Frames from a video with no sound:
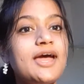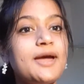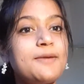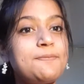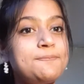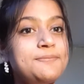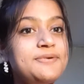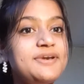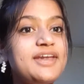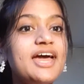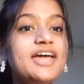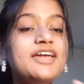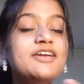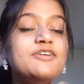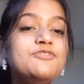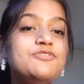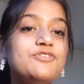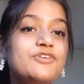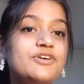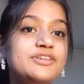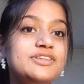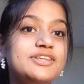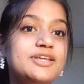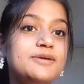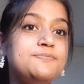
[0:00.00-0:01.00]
applying
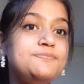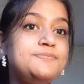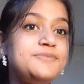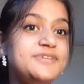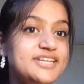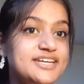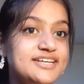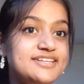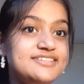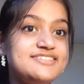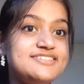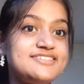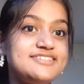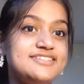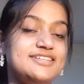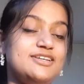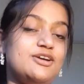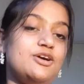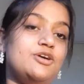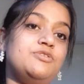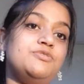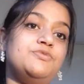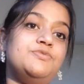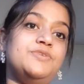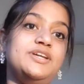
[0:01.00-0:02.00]
for the PhD
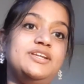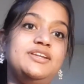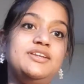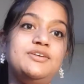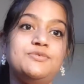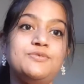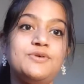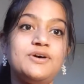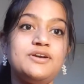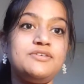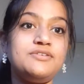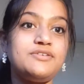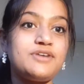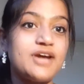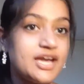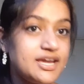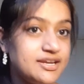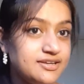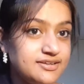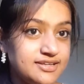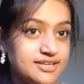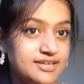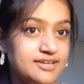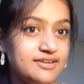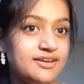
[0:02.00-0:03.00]
or when you are
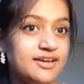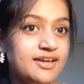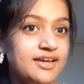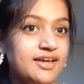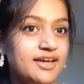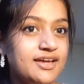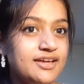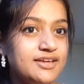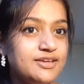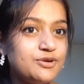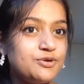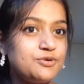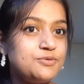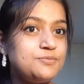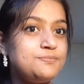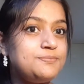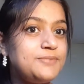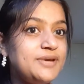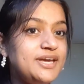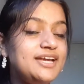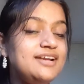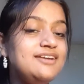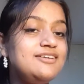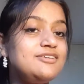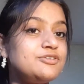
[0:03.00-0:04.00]
writing your
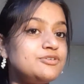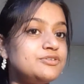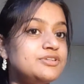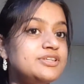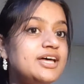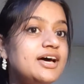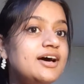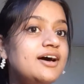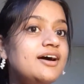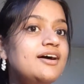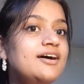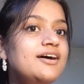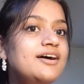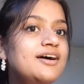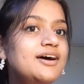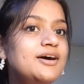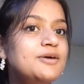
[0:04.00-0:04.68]
mail to the